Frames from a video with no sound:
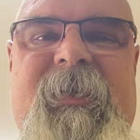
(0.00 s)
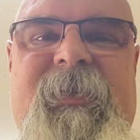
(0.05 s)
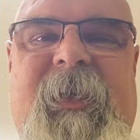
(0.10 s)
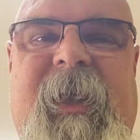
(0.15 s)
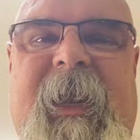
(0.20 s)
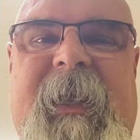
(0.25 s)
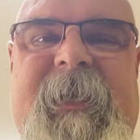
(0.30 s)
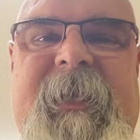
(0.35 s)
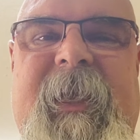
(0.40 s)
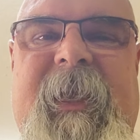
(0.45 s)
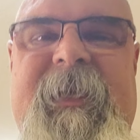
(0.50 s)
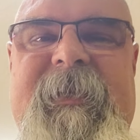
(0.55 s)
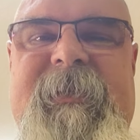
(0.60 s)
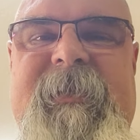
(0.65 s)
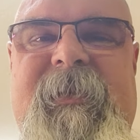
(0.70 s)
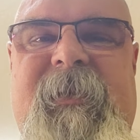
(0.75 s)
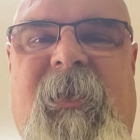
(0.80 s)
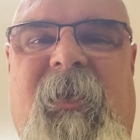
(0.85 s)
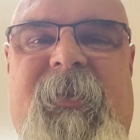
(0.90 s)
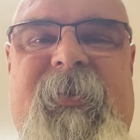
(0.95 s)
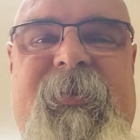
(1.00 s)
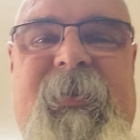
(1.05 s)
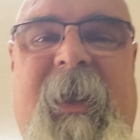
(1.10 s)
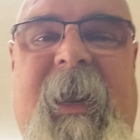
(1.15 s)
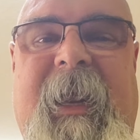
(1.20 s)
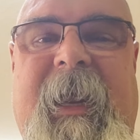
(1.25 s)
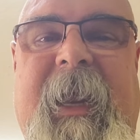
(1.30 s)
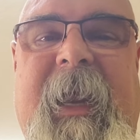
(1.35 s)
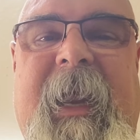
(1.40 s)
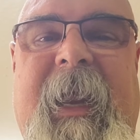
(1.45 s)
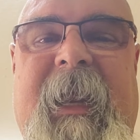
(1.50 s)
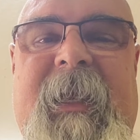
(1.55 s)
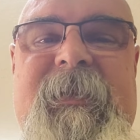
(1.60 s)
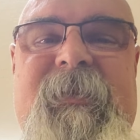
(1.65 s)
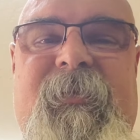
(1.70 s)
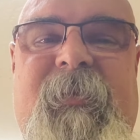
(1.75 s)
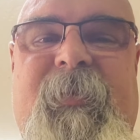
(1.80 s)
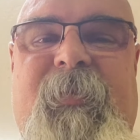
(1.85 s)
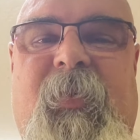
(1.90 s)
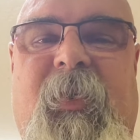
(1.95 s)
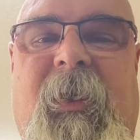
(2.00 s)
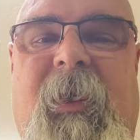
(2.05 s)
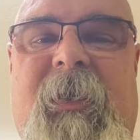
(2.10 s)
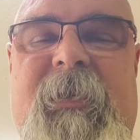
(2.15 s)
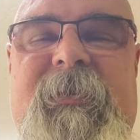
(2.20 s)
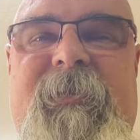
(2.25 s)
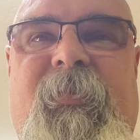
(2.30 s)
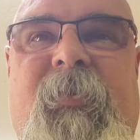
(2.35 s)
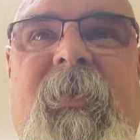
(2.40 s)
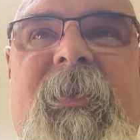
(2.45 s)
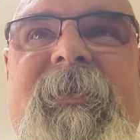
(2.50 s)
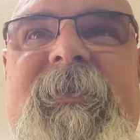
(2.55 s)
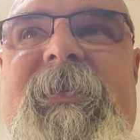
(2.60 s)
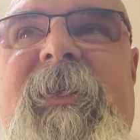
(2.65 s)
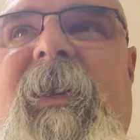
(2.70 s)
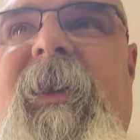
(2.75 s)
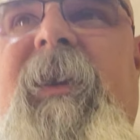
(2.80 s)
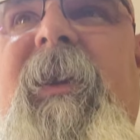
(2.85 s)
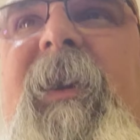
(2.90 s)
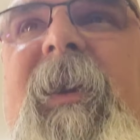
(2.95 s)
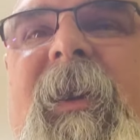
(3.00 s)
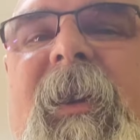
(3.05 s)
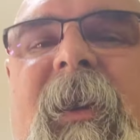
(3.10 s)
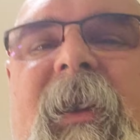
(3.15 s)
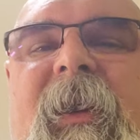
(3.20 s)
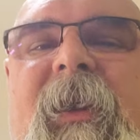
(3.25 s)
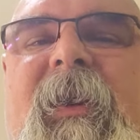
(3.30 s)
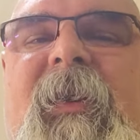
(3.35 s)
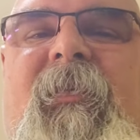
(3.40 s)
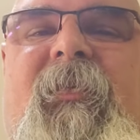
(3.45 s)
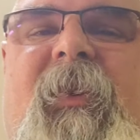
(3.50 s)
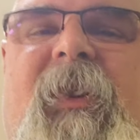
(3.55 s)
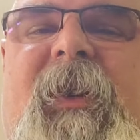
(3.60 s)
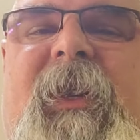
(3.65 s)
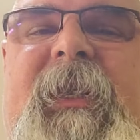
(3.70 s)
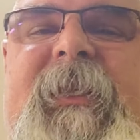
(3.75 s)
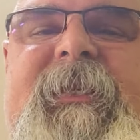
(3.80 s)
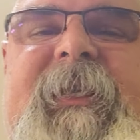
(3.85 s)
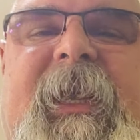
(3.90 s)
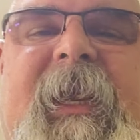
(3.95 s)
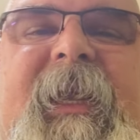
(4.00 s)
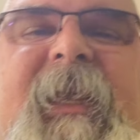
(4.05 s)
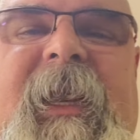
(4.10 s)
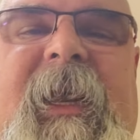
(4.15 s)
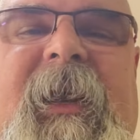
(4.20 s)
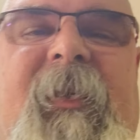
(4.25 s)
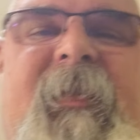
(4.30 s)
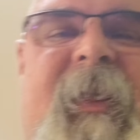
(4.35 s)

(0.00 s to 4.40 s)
track days called Track Addicts with Pro Auto Sports. We're going to take it out